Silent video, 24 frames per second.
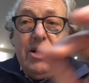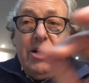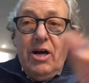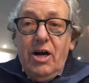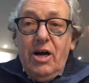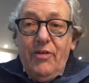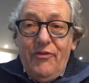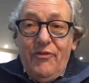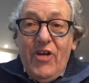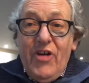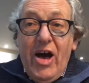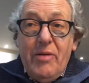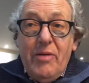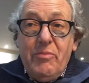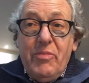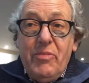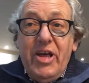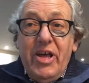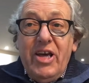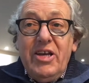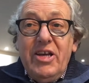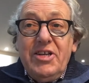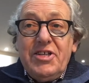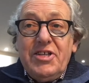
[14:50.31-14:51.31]
our
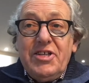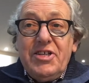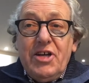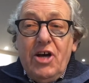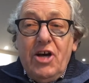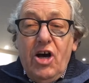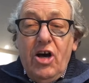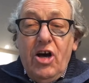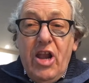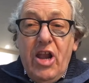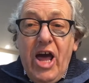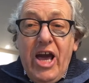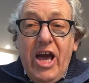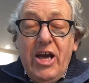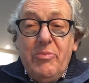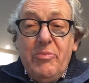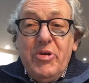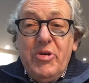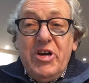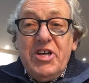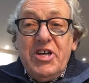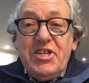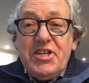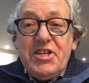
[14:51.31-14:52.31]
families, our
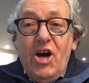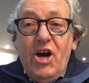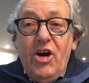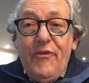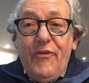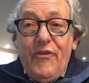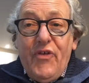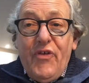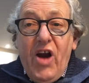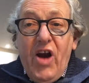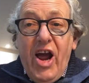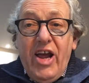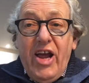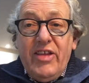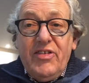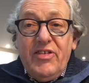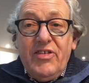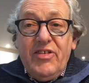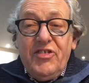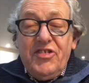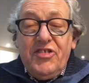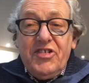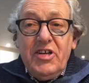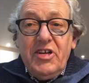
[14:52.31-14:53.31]
neighbours, our
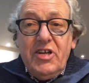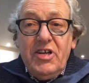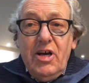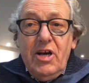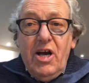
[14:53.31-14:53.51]
friends,